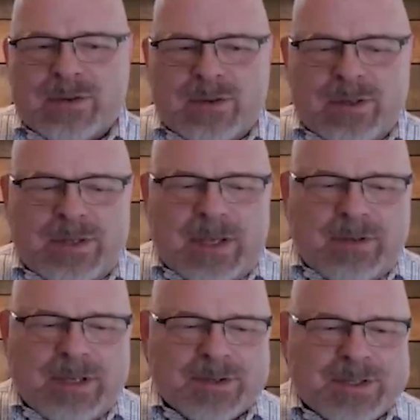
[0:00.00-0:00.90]
So,
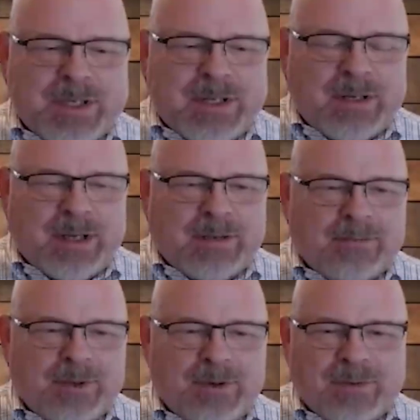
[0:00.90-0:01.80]
David, tell us again,
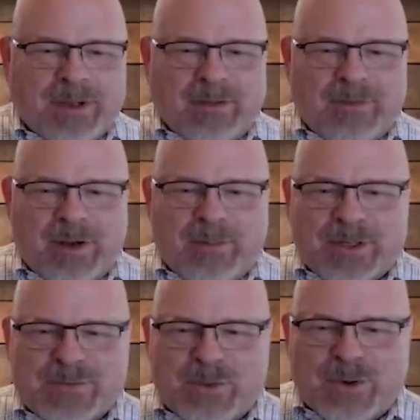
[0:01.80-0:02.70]
do your elevator
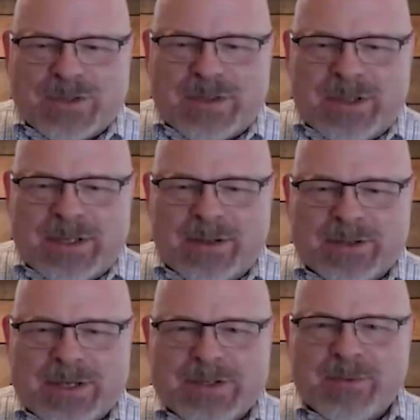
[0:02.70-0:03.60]
pitch for us, and then
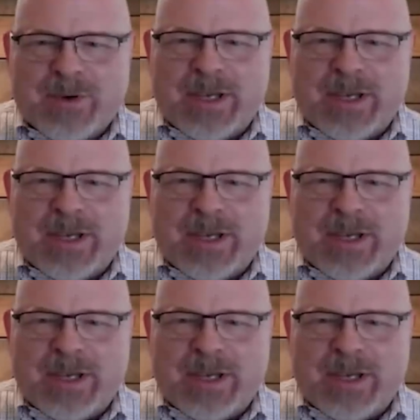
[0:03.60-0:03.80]
tell us how